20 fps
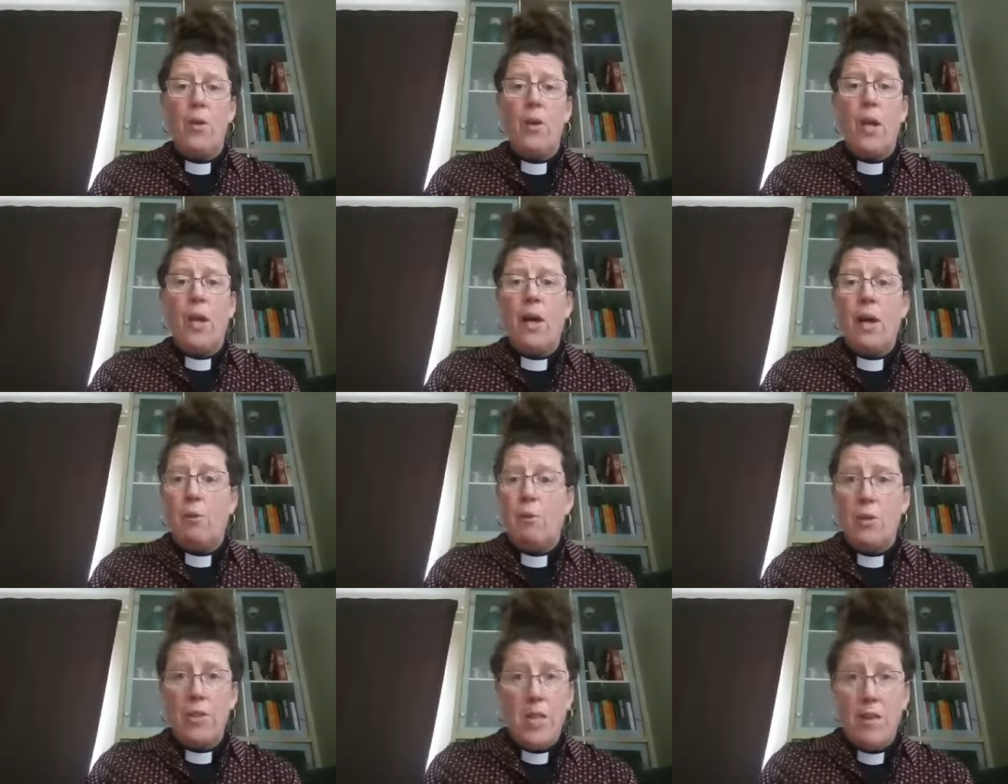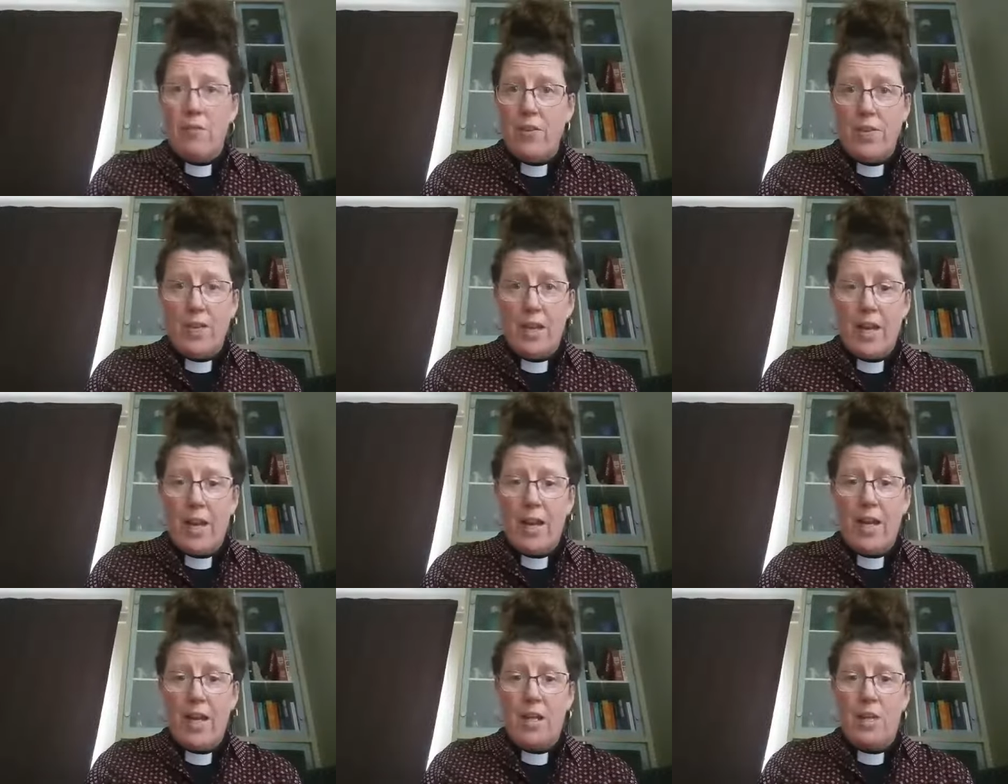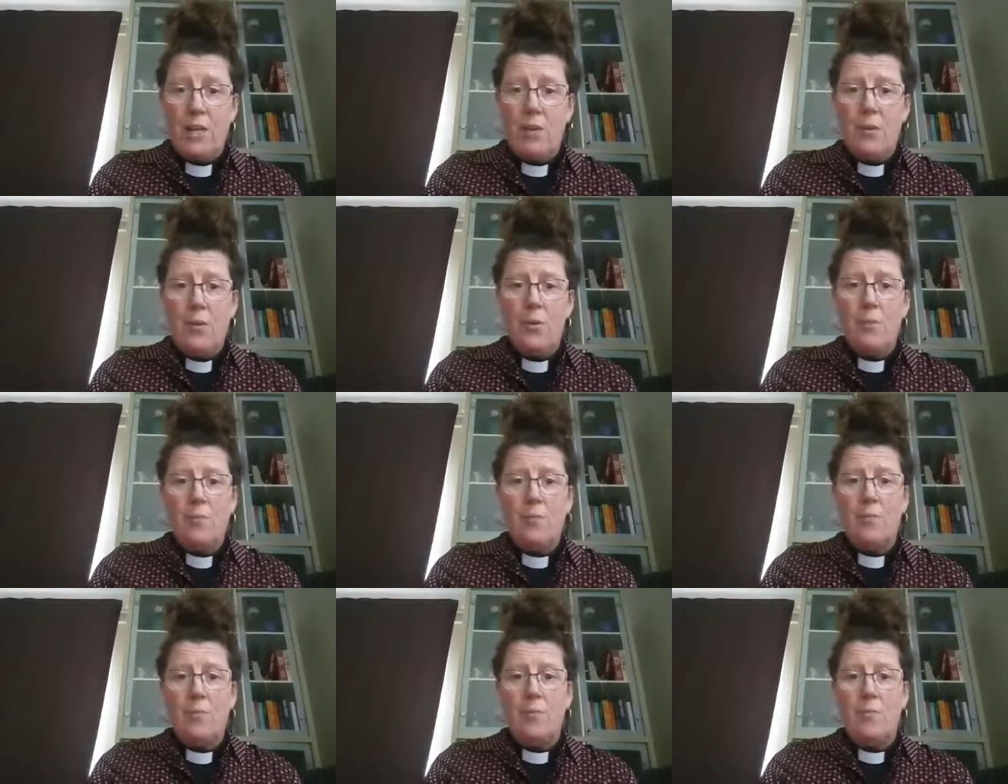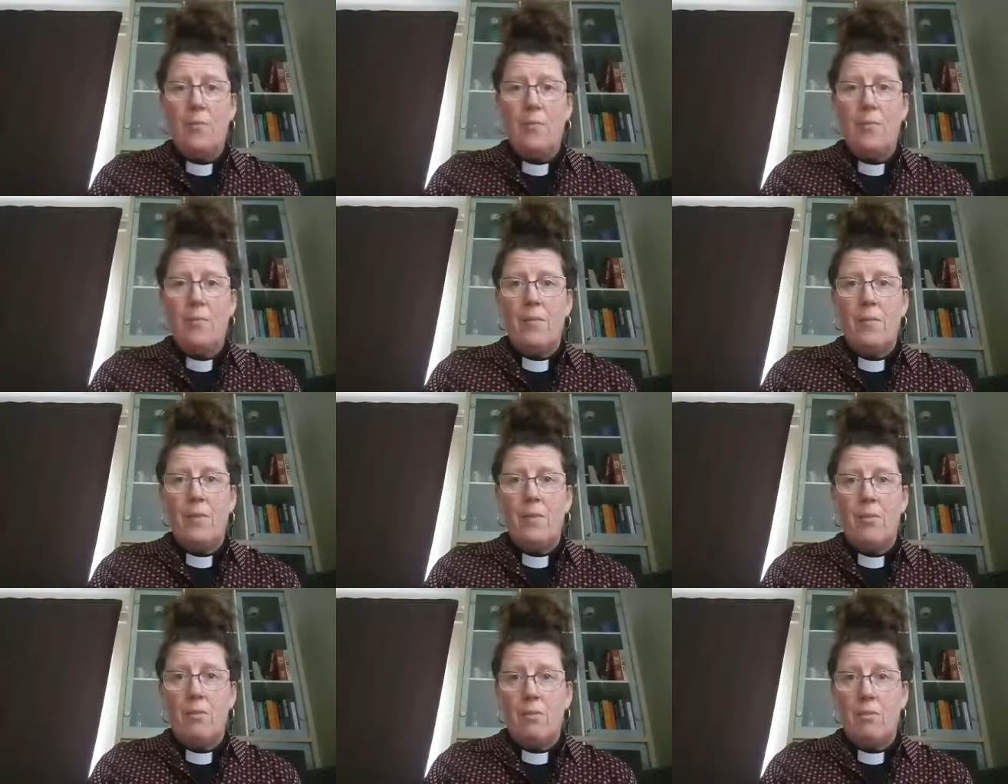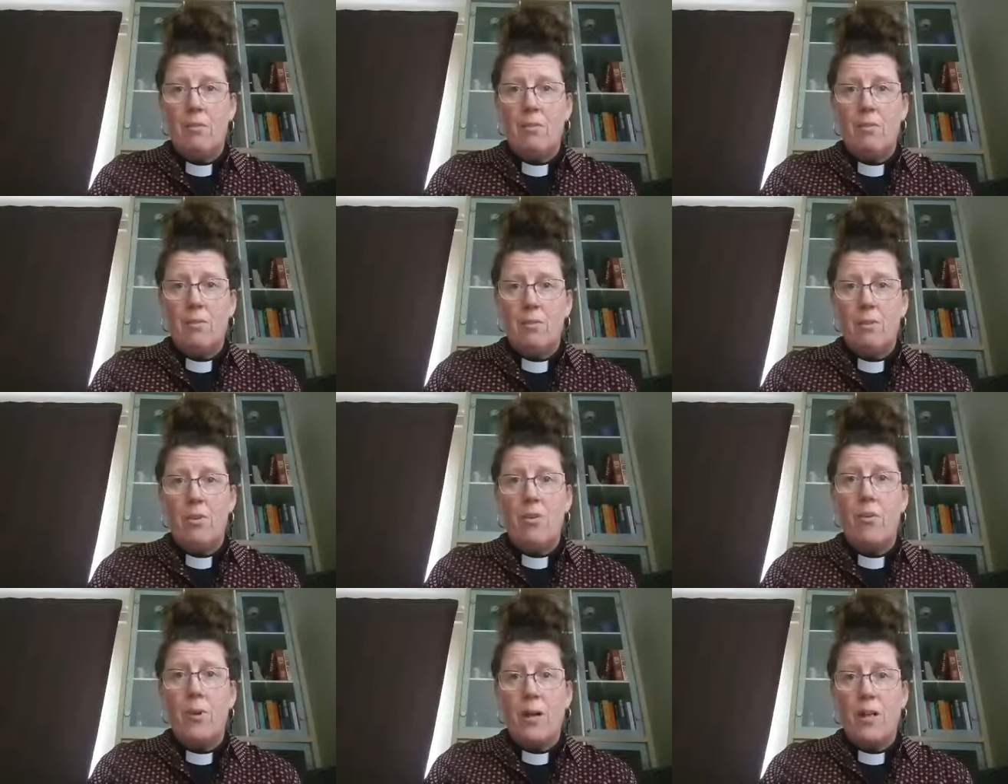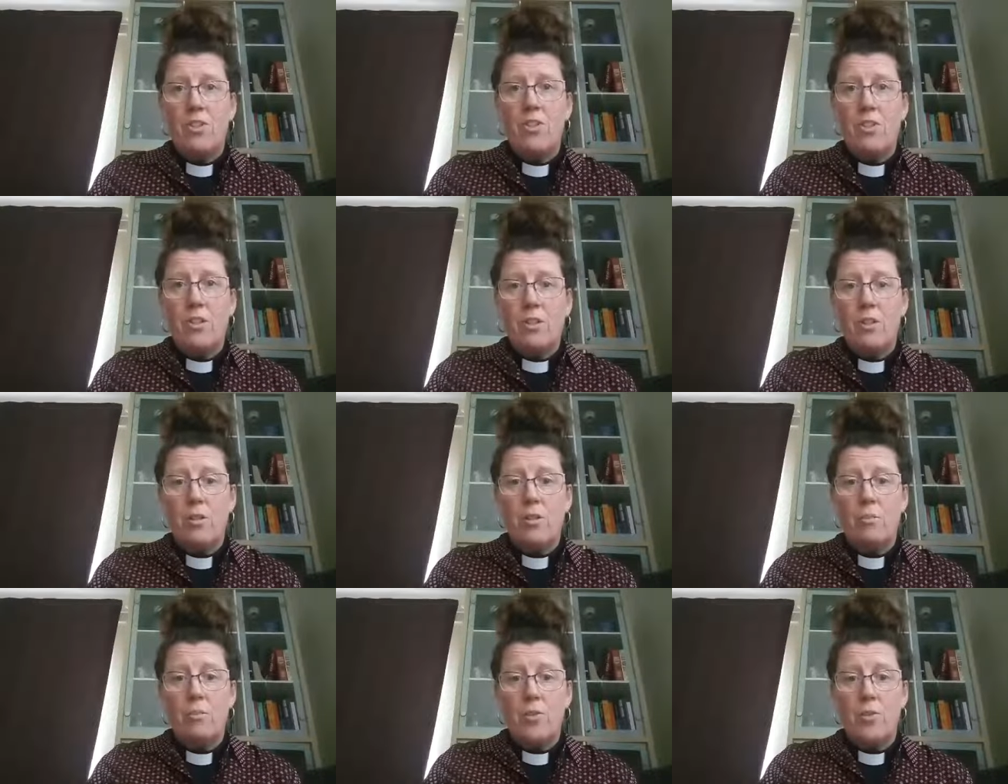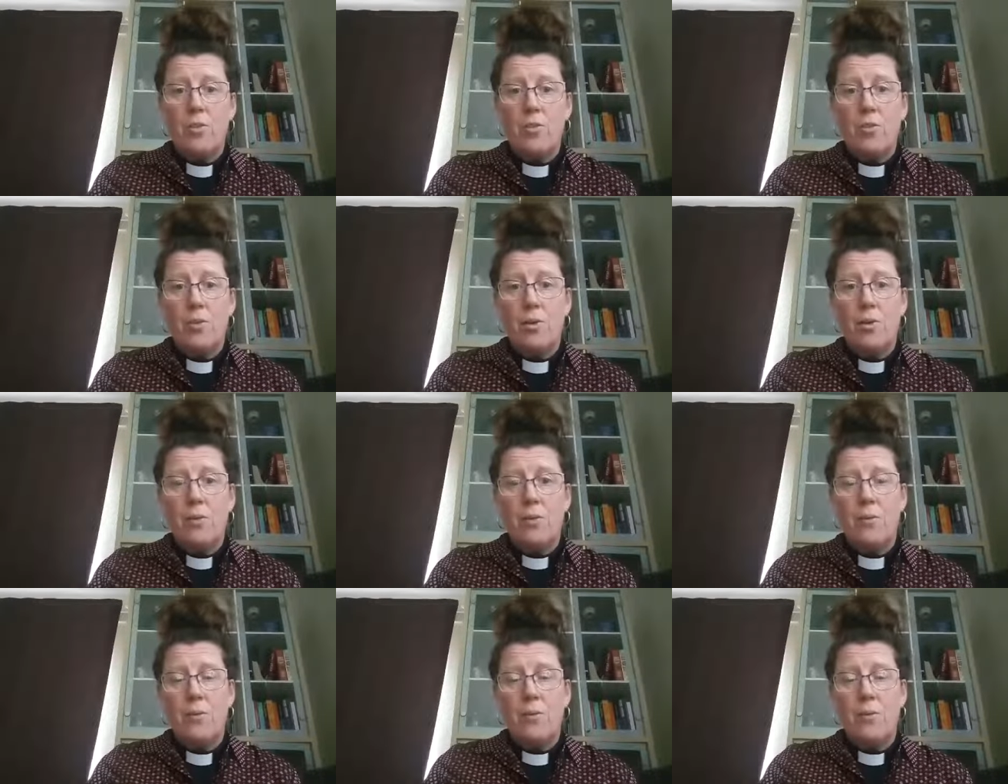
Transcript: I will never deny you, do actually come true.